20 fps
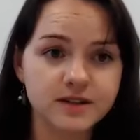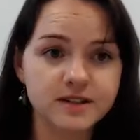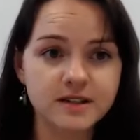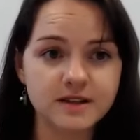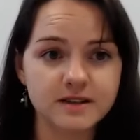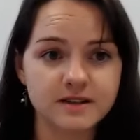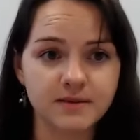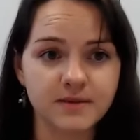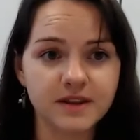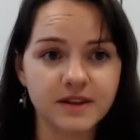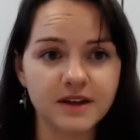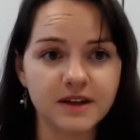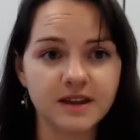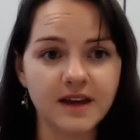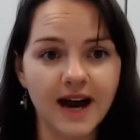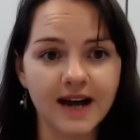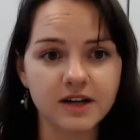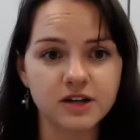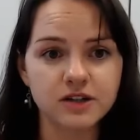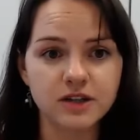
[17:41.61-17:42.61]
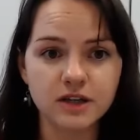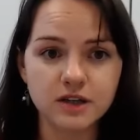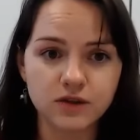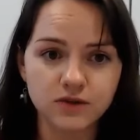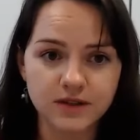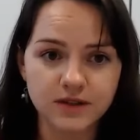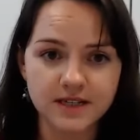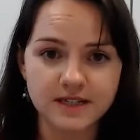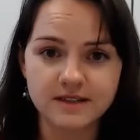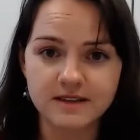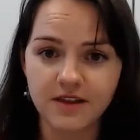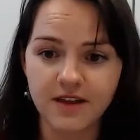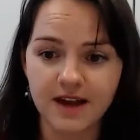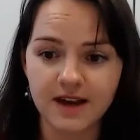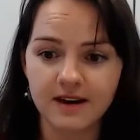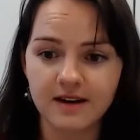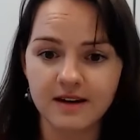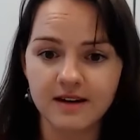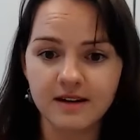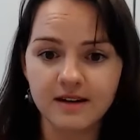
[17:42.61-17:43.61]
Or is it something that actually you need to
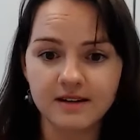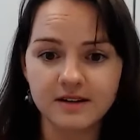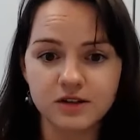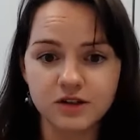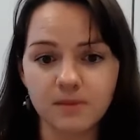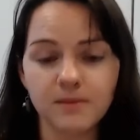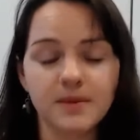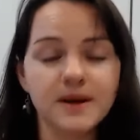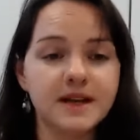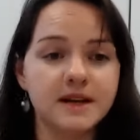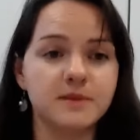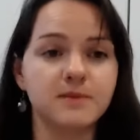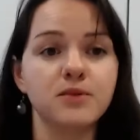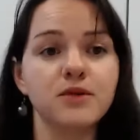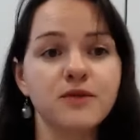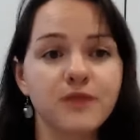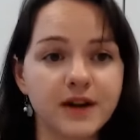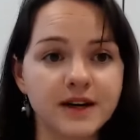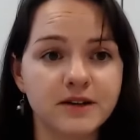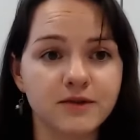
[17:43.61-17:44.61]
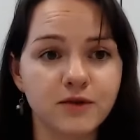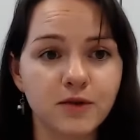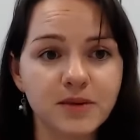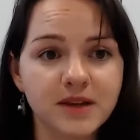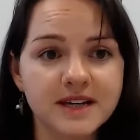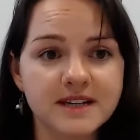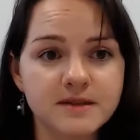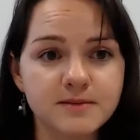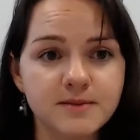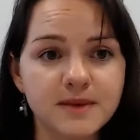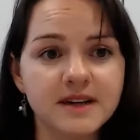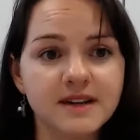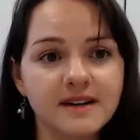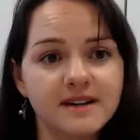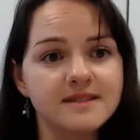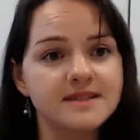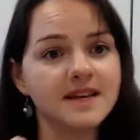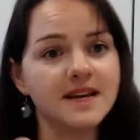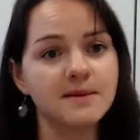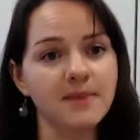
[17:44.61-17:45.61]
then jump in and provide a replacement
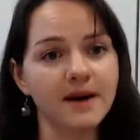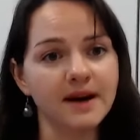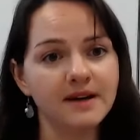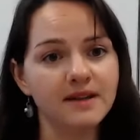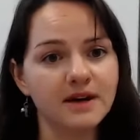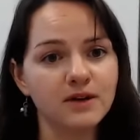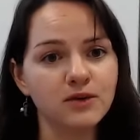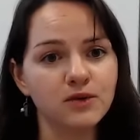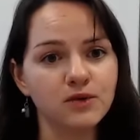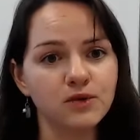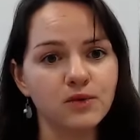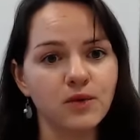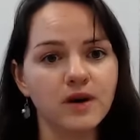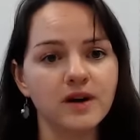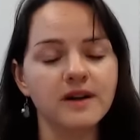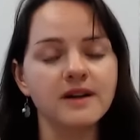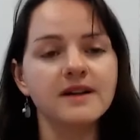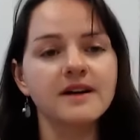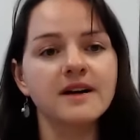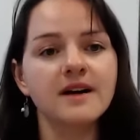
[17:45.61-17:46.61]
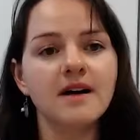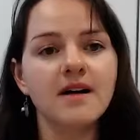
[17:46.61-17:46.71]
and take back the old one?